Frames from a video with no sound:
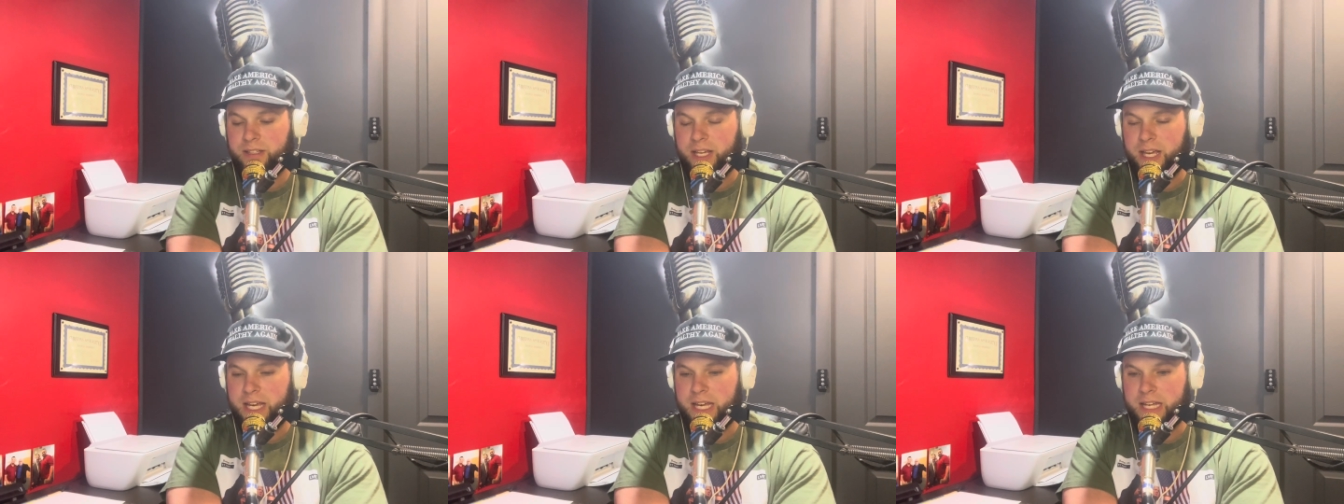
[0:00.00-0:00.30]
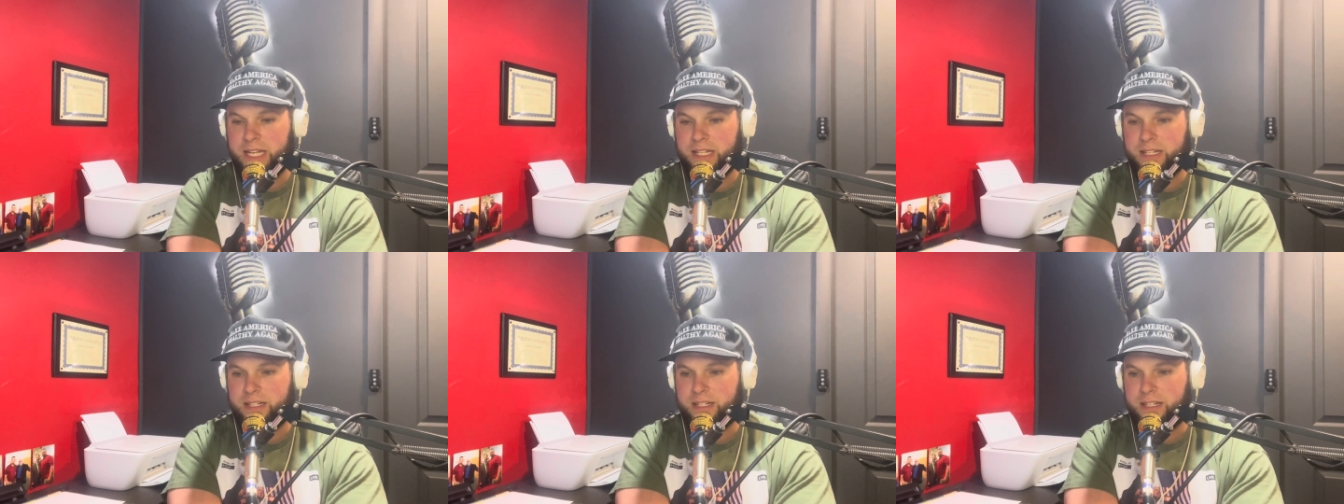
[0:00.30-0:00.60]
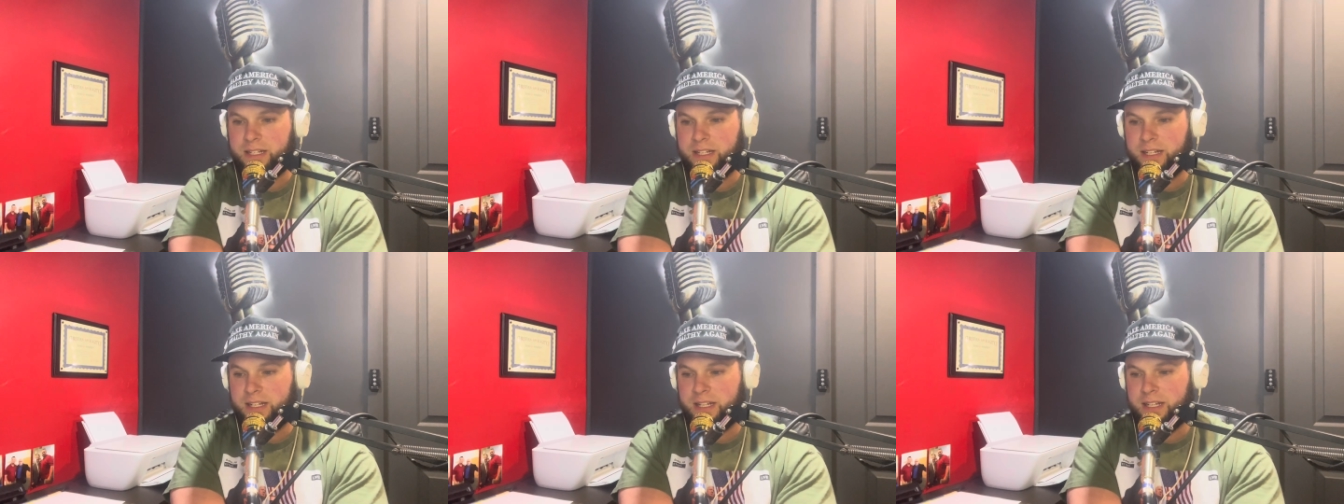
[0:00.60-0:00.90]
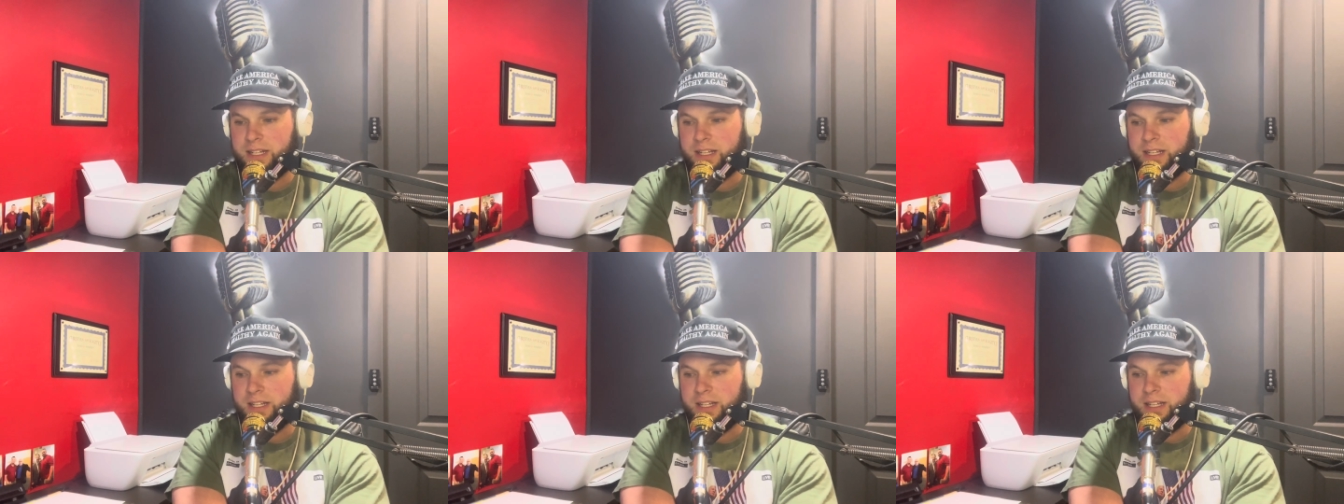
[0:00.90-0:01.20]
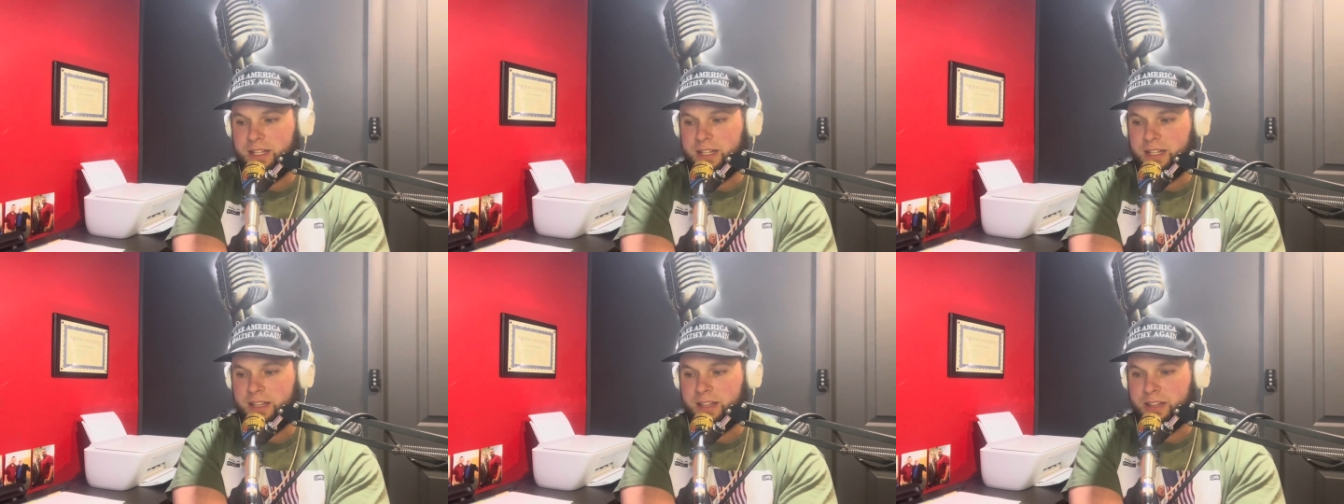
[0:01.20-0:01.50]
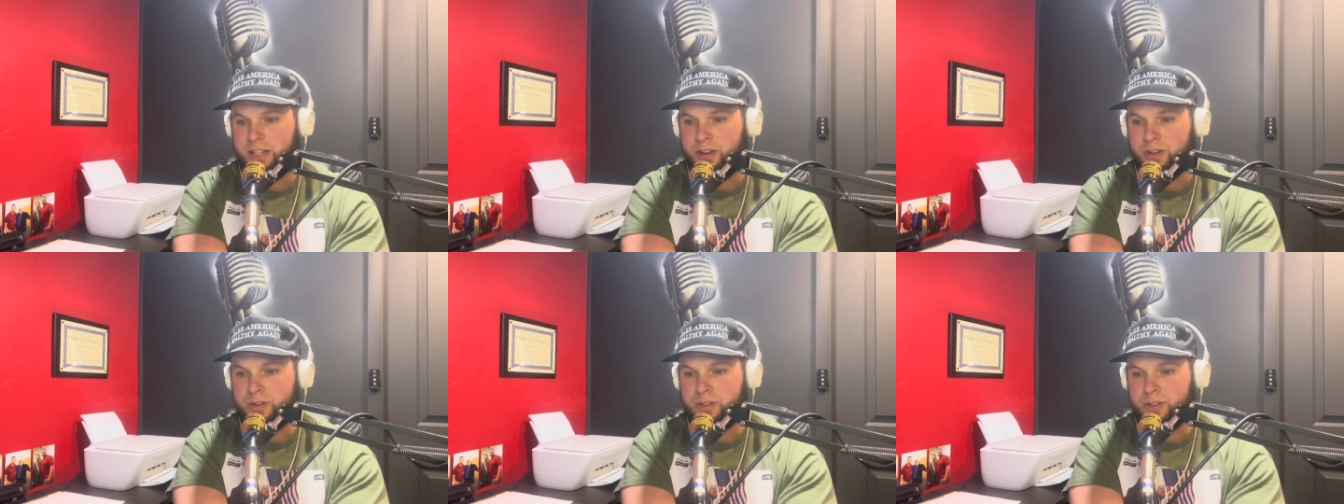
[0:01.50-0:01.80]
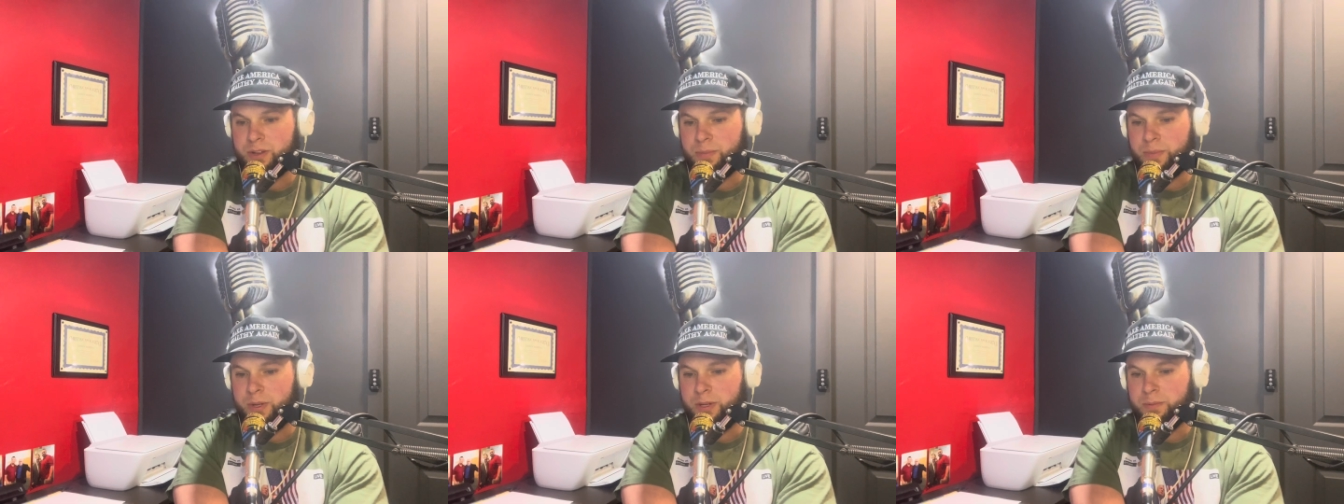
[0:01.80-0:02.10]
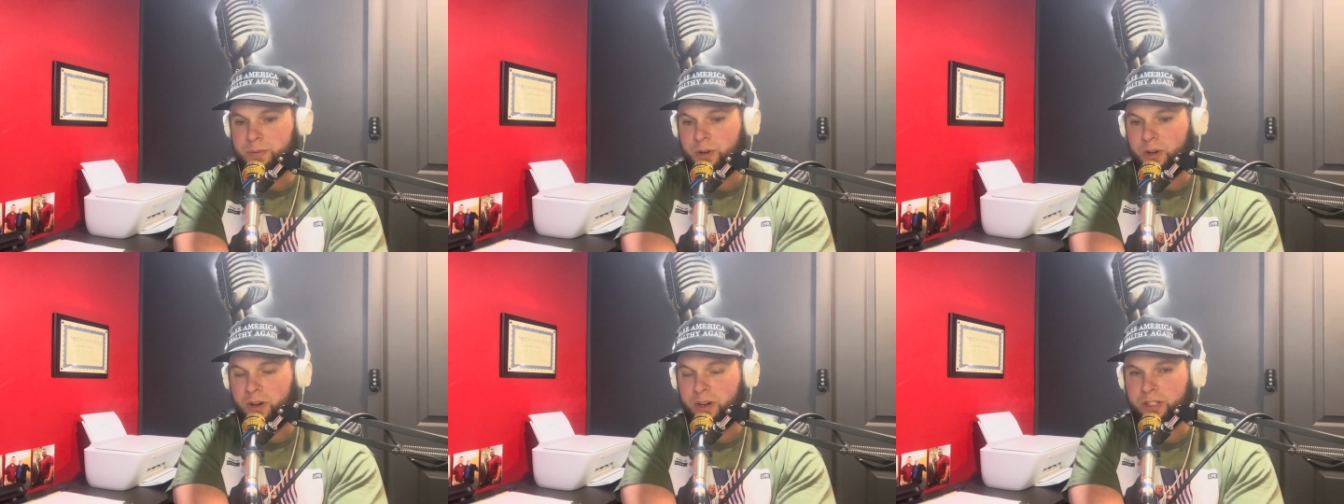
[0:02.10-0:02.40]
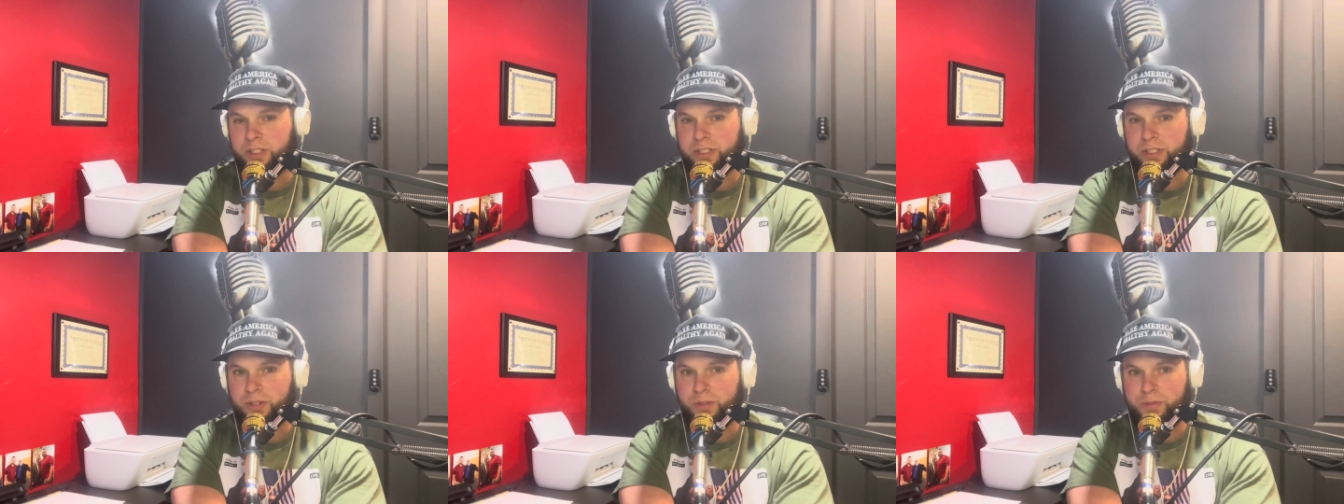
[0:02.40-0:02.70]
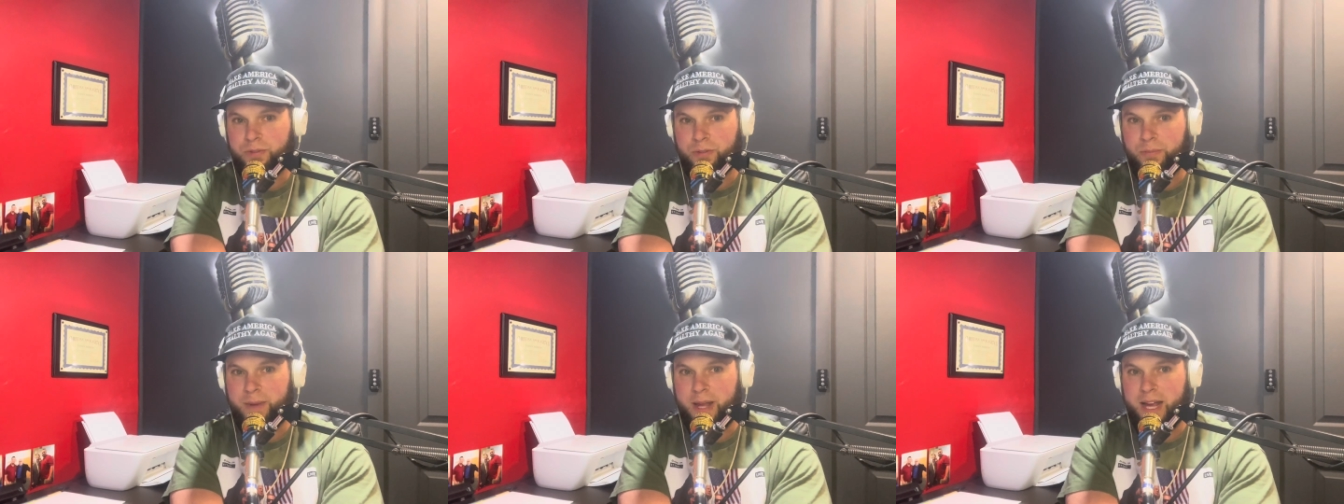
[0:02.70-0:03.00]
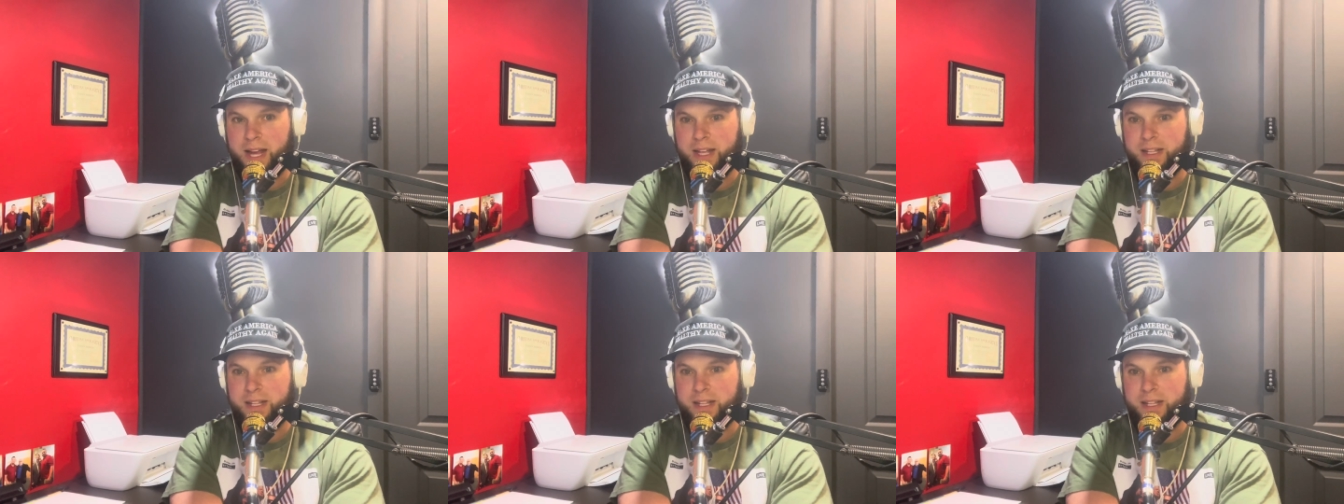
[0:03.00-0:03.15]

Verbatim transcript: and those are people also from